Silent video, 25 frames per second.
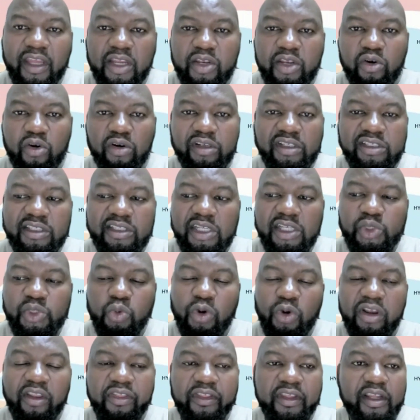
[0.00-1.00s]
That only says
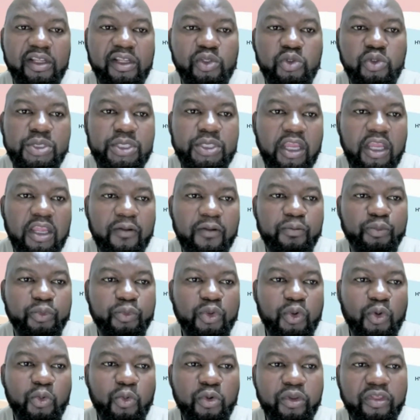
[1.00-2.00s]
one thing, to say
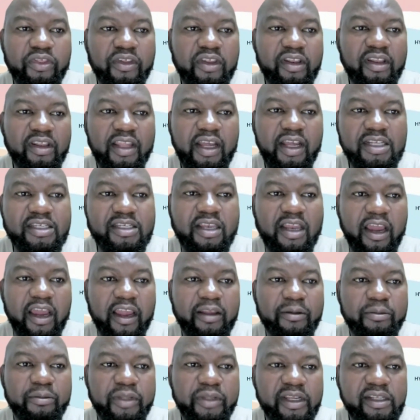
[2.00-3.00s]
within that
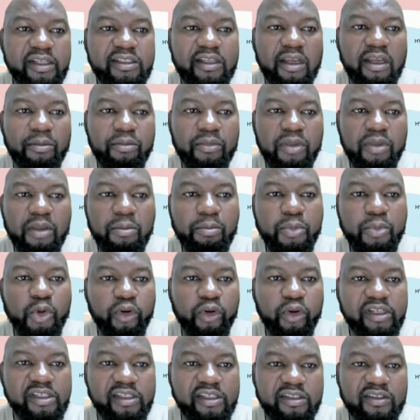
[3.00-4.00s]
lime, there's some
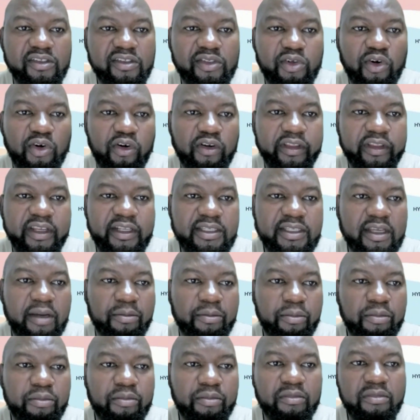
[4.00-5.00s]
impurities or there's
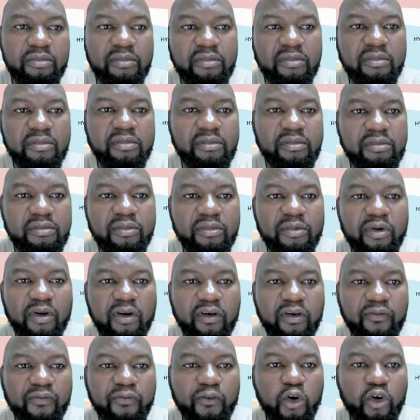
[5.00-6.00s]
some
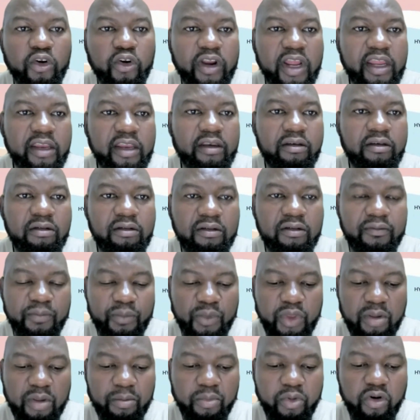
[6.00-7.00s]
foreign
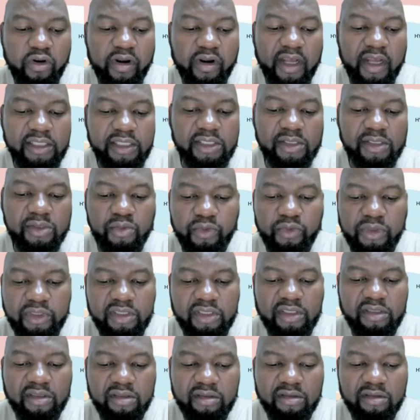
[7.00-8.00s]
products
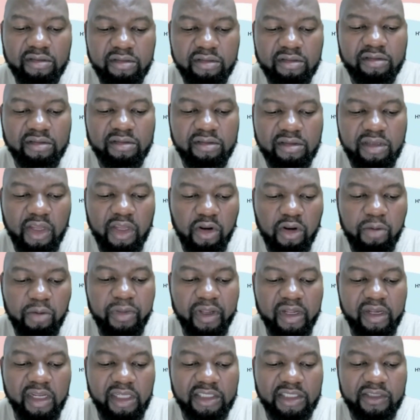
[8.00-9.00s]
which
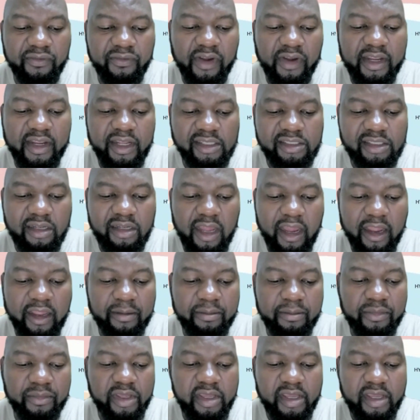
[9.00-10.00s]
cannot be classified as
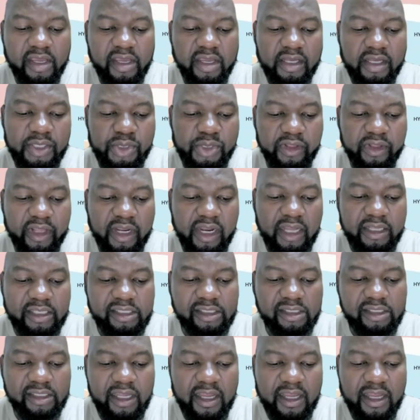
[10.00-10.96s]
lime. So then